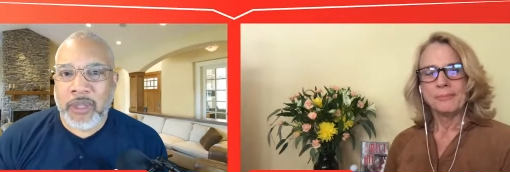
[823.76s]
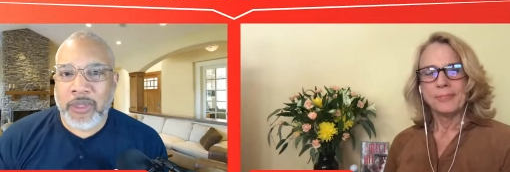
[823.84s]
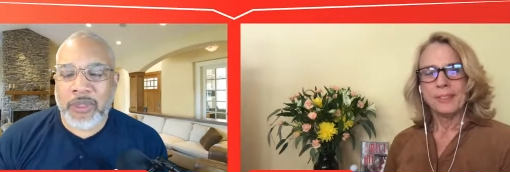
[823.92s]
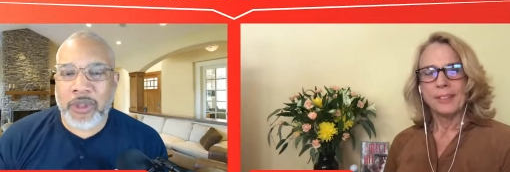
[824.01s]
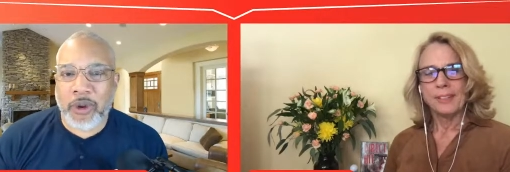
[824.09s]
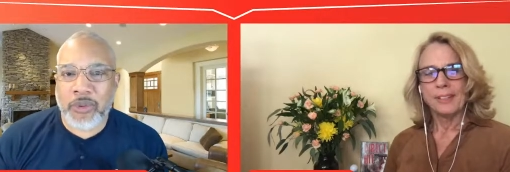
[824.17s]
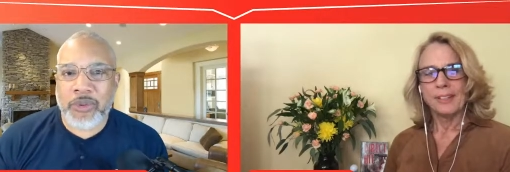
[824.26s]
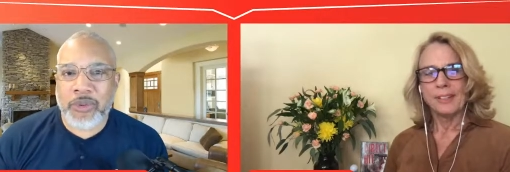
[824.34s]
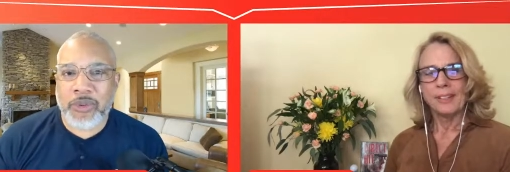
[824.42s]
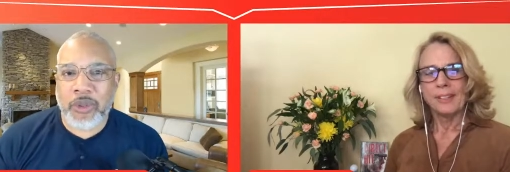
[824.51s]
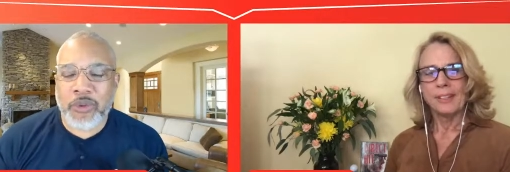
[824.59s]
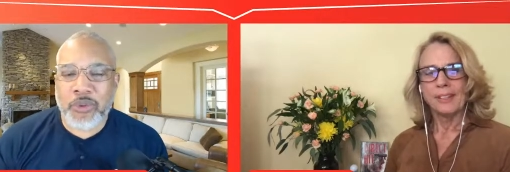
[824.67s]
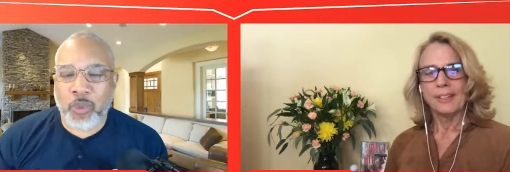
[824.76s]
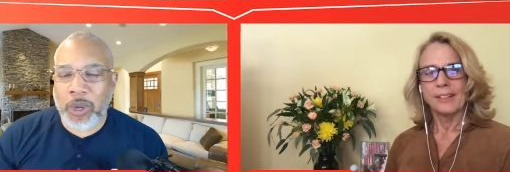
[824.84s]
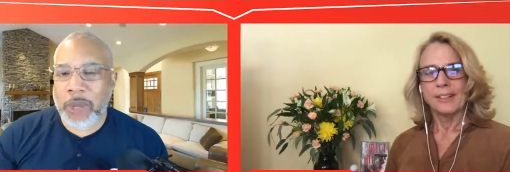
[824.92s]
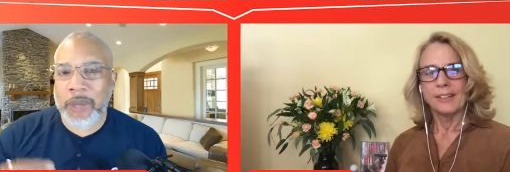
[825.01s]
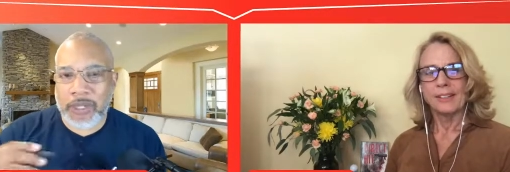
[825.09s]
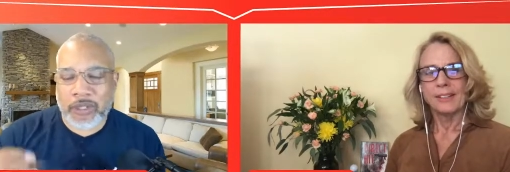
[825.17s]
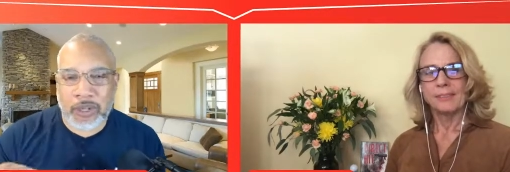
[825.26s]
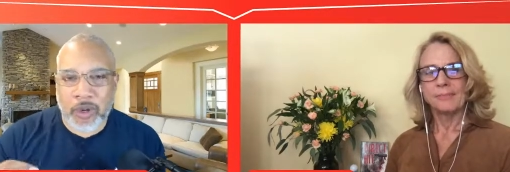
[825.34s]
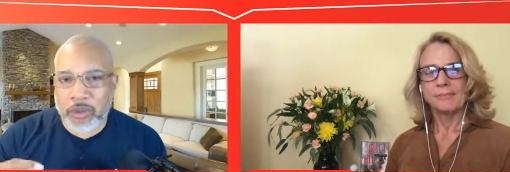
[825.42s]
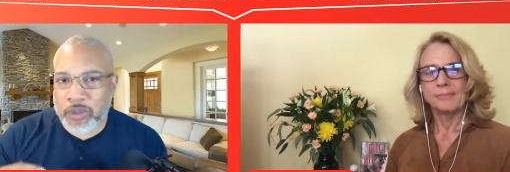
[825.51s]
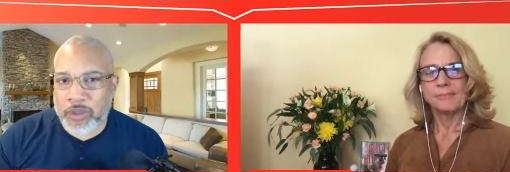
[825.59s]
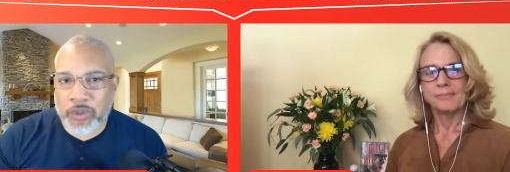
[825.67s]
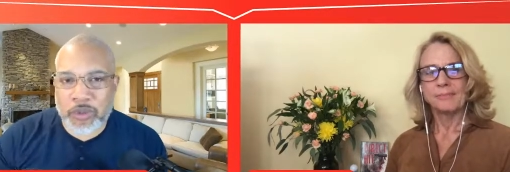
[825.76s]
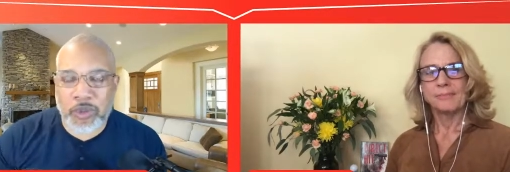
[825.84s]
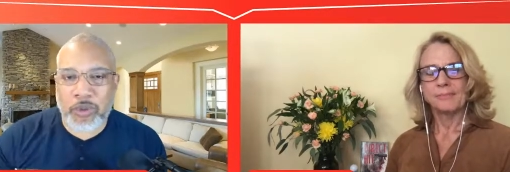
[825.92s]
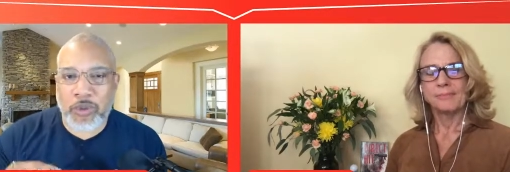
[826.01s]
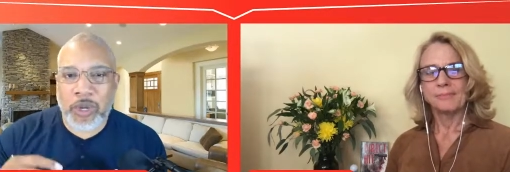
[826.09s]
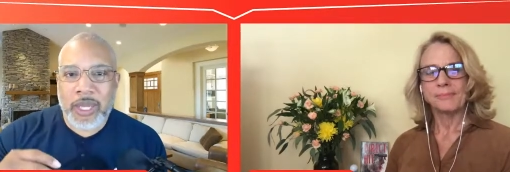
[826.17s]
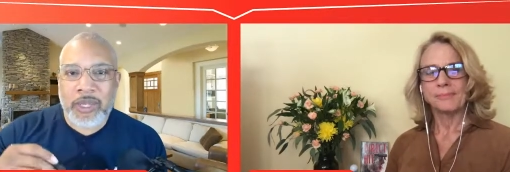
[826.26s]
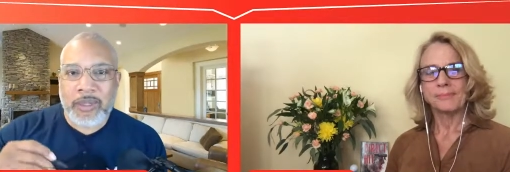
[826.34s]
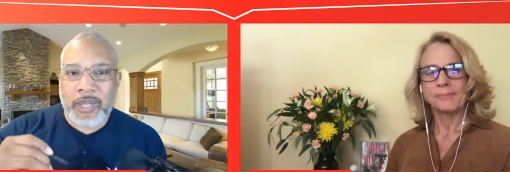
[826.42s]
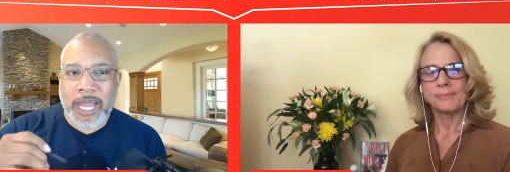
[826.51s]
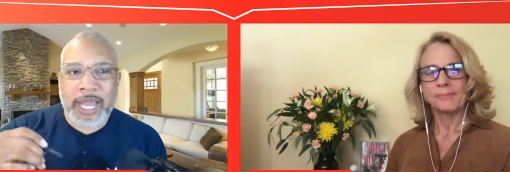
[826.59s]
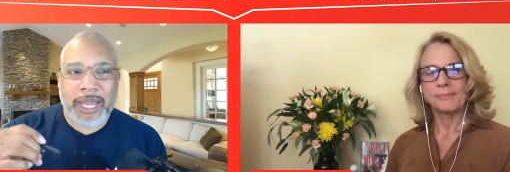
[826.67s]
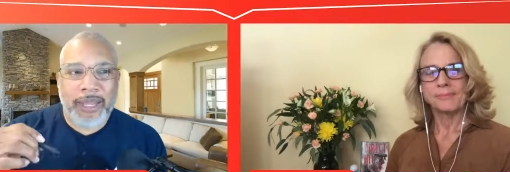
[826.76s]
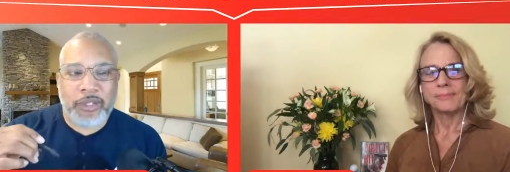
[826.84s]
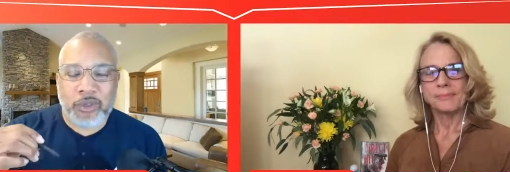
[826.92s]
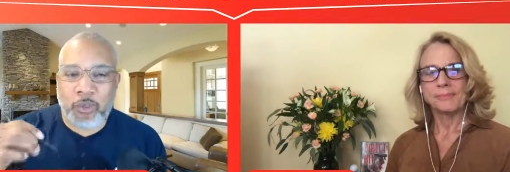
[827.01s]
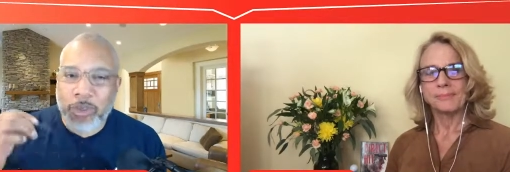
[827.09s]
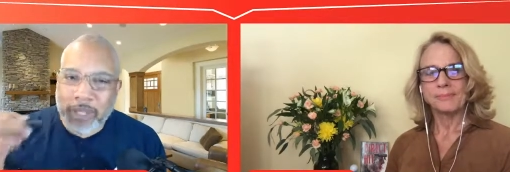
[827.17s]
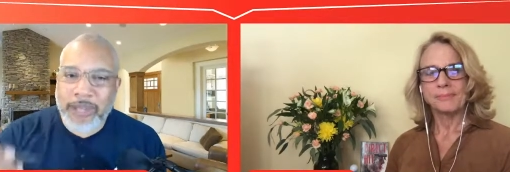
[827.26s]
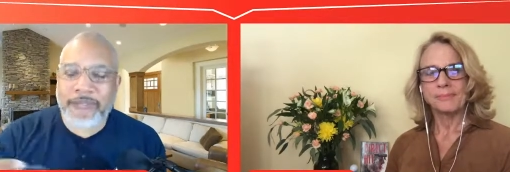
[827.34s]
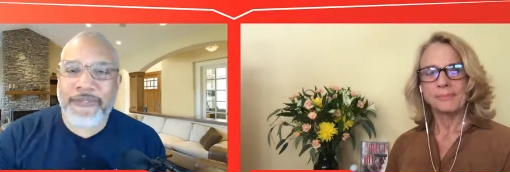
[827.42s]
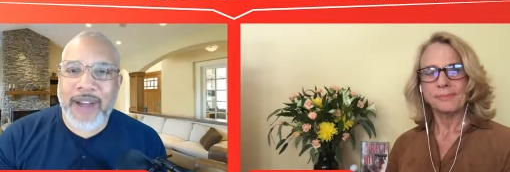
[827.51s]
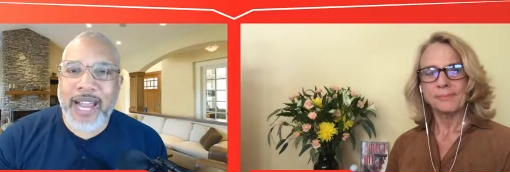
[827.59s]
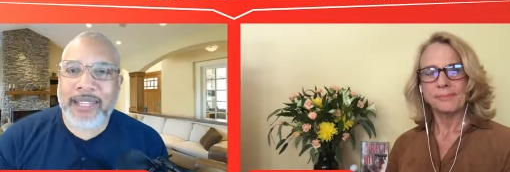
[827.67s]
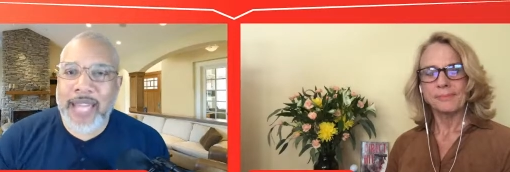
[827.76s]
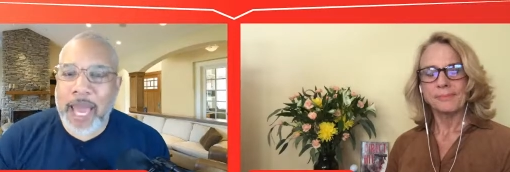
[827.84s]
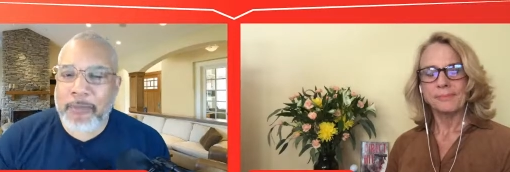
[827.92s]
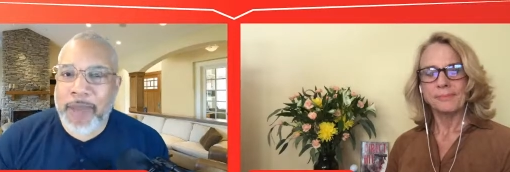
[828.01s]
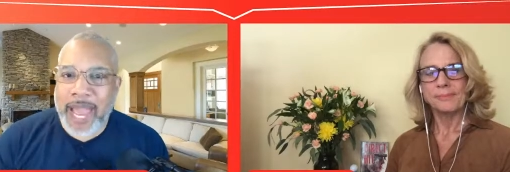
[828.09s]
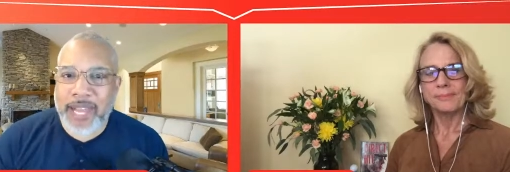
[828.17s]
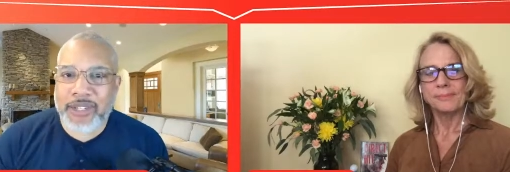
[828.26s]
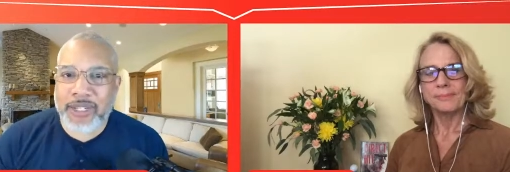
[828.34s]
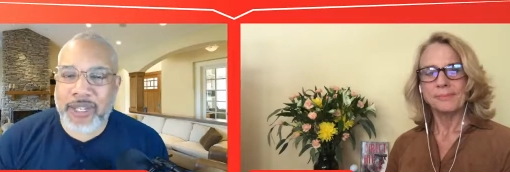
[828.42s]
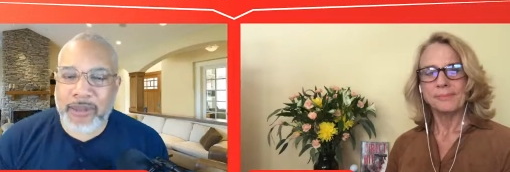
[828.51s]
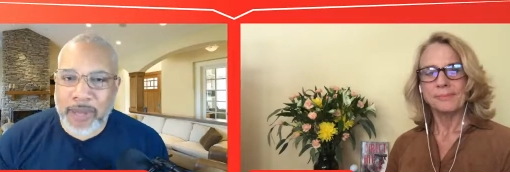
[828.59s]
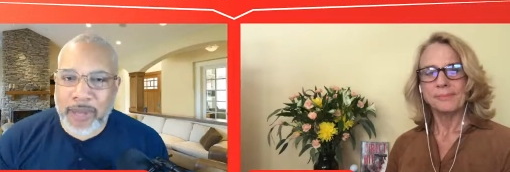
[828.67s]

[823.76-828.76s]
Speaker 1: those those women, you know, to to uh, to really find that passion and,